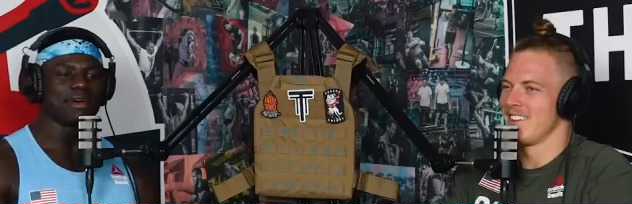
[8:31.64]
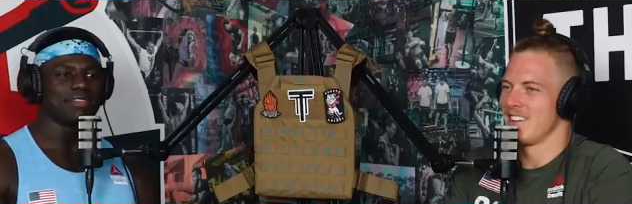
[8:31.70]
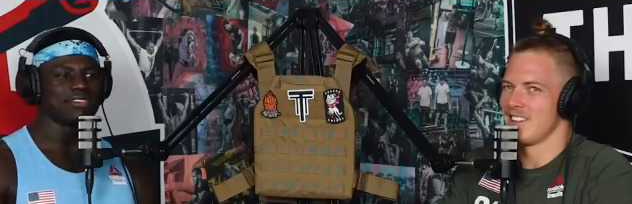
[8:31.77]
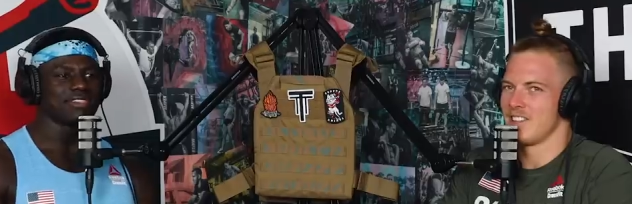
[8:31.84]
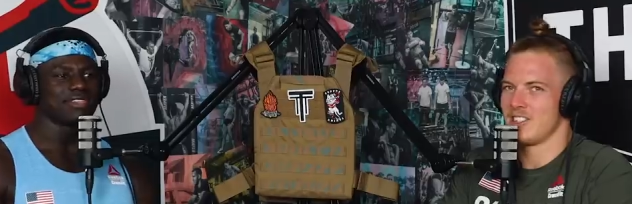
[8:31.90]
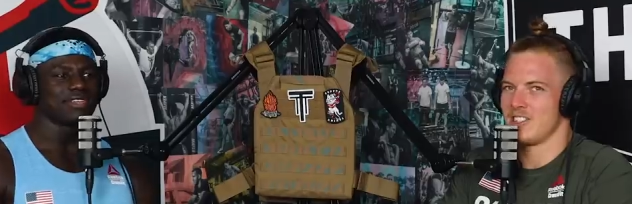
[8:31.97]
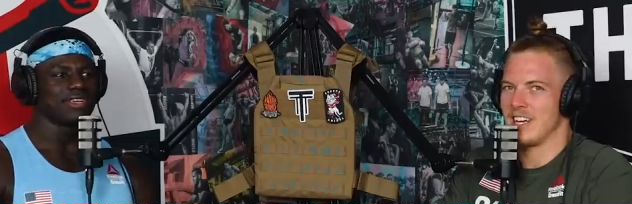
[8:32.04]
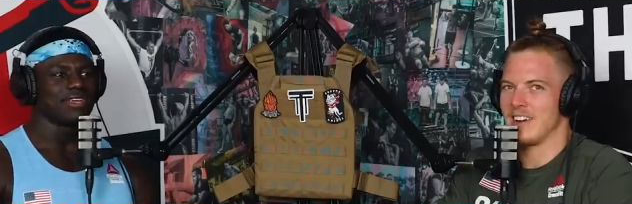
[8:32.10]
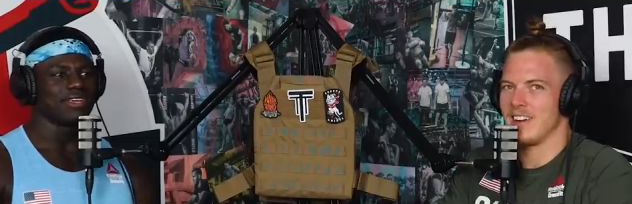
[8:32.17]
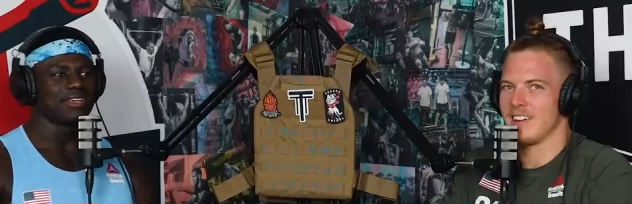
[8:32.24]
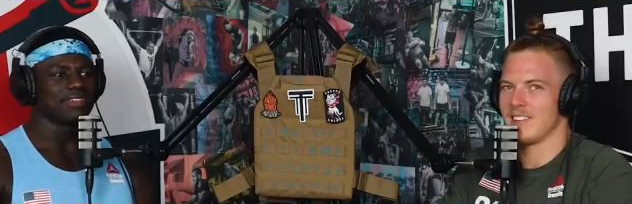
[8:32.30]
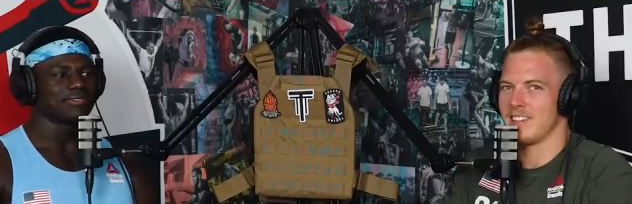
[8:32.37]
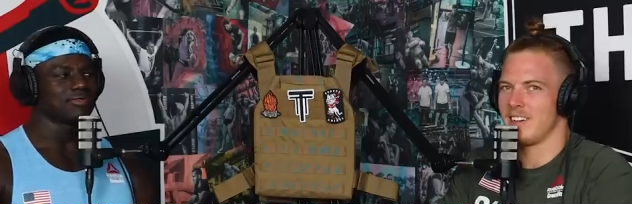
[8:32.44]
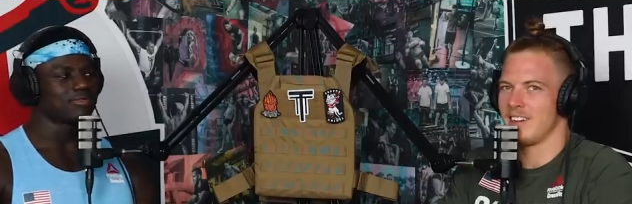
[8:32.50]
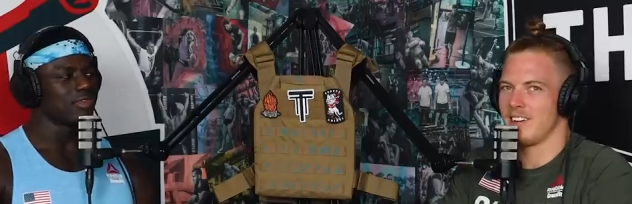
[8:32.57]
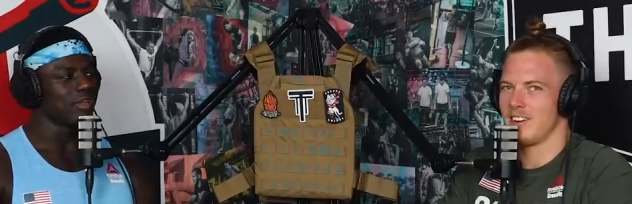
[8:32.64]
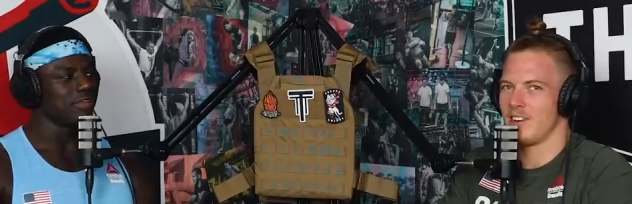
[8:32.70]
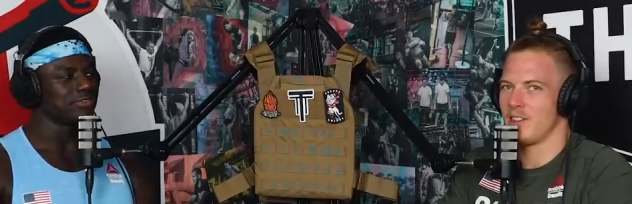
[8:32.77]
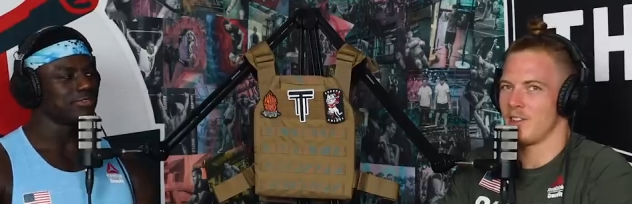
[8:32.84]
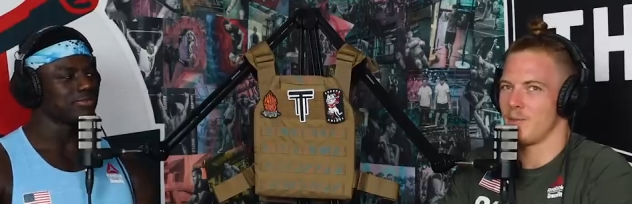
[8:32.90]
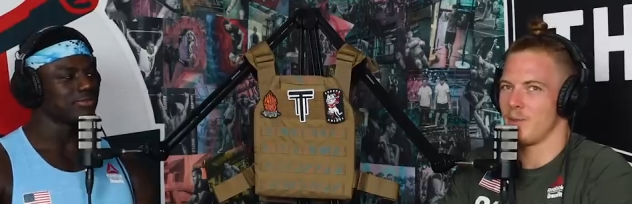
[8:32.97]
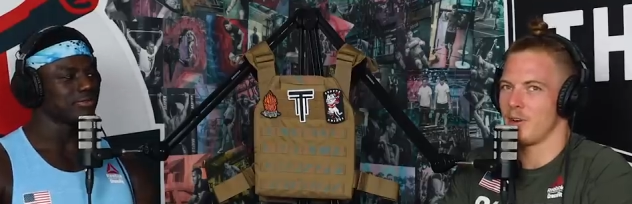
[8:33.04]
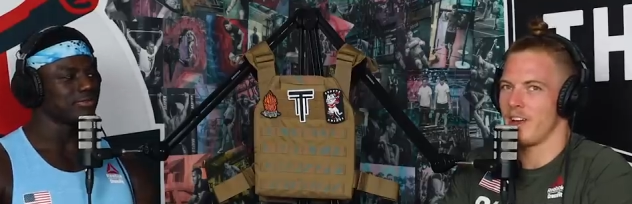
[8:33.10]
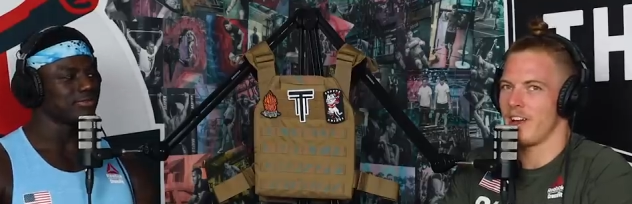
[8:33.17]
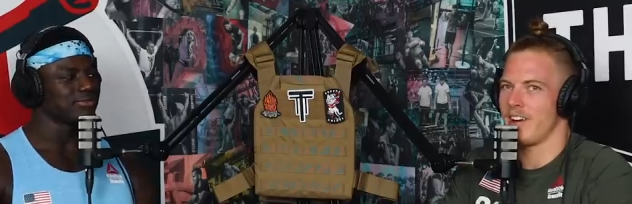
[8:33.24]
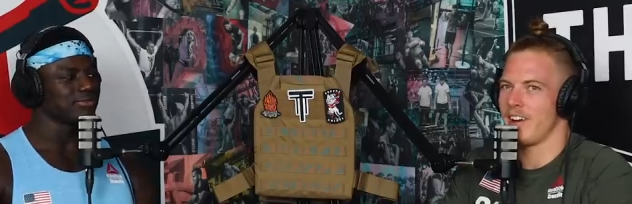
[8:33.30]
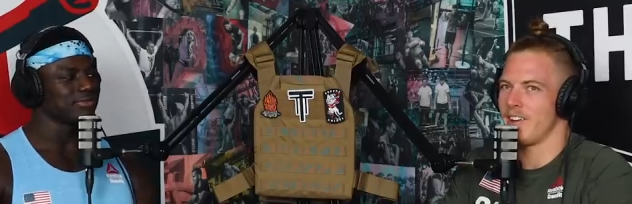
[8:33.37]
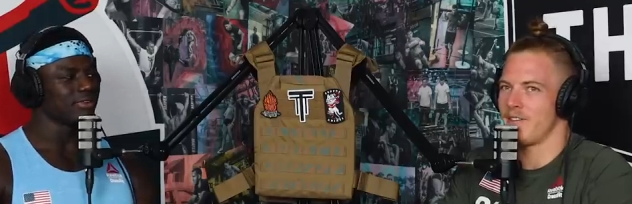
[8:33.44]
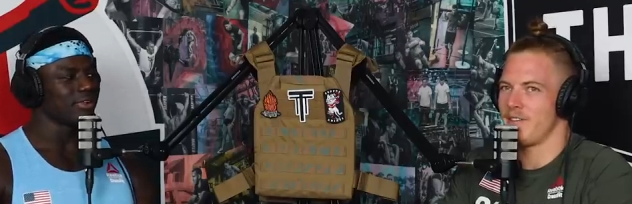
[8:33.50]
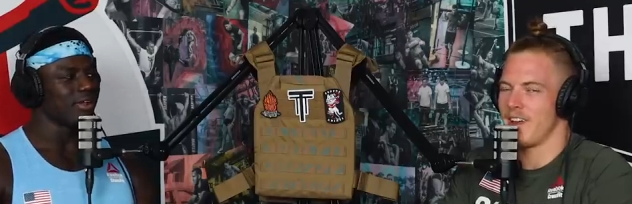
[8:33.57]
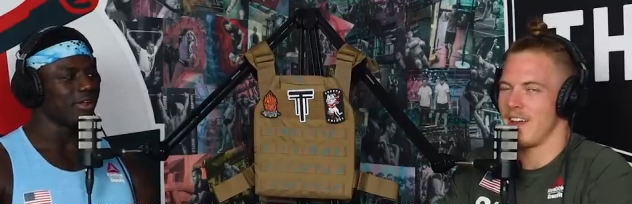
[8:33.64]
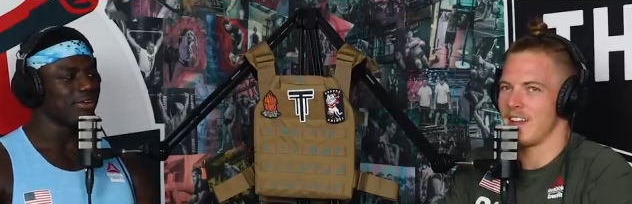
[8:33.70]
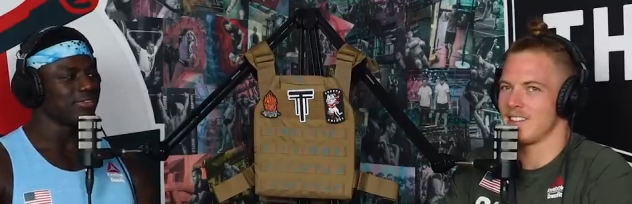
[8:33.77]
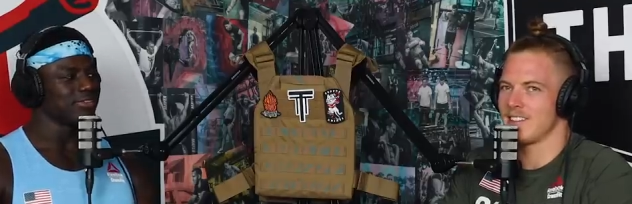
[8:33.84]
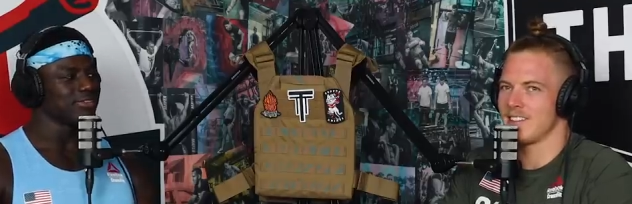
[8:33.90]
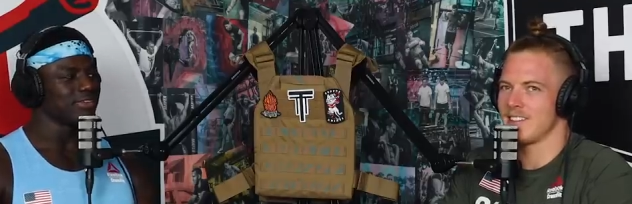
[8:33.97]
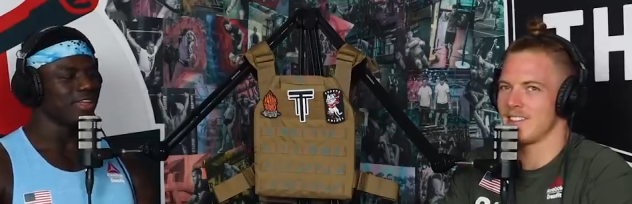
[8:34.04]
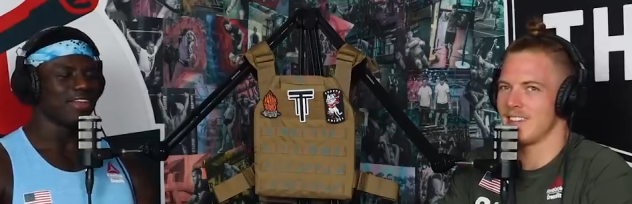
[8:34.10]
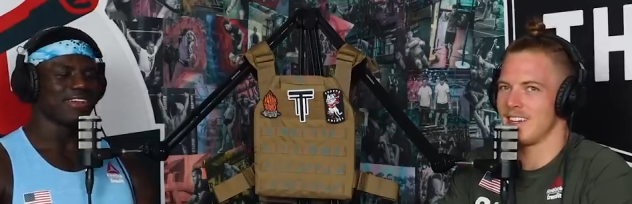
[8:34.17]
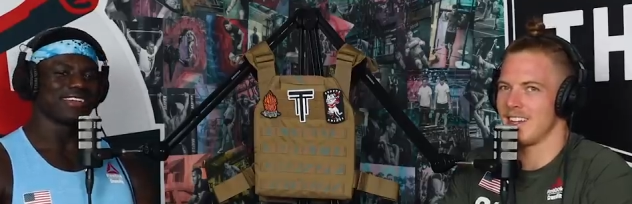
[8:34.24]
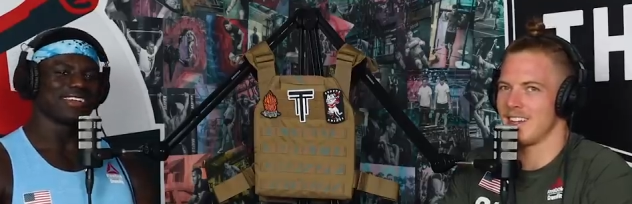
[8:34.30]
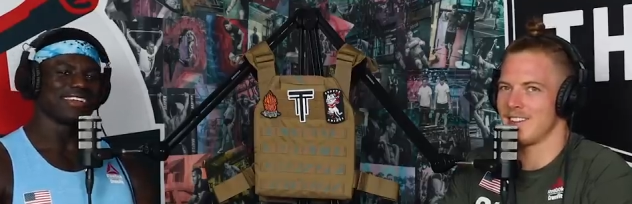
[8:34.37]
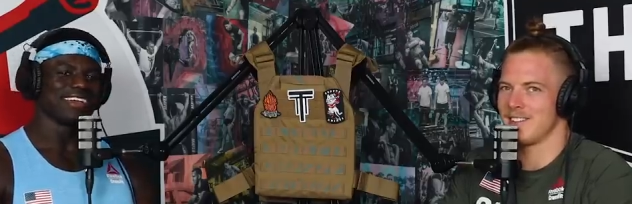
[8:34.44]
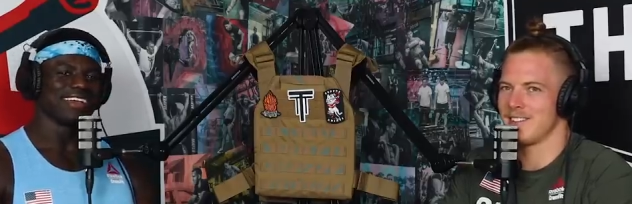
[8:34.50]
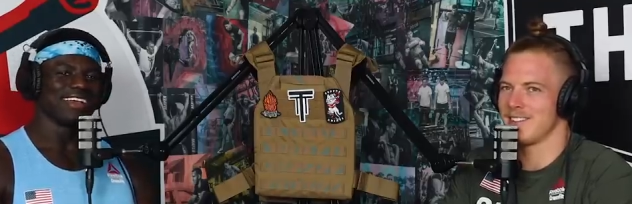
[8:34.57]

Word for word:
Speaker 1: months. Shout out to all the Bulgarian fans listening.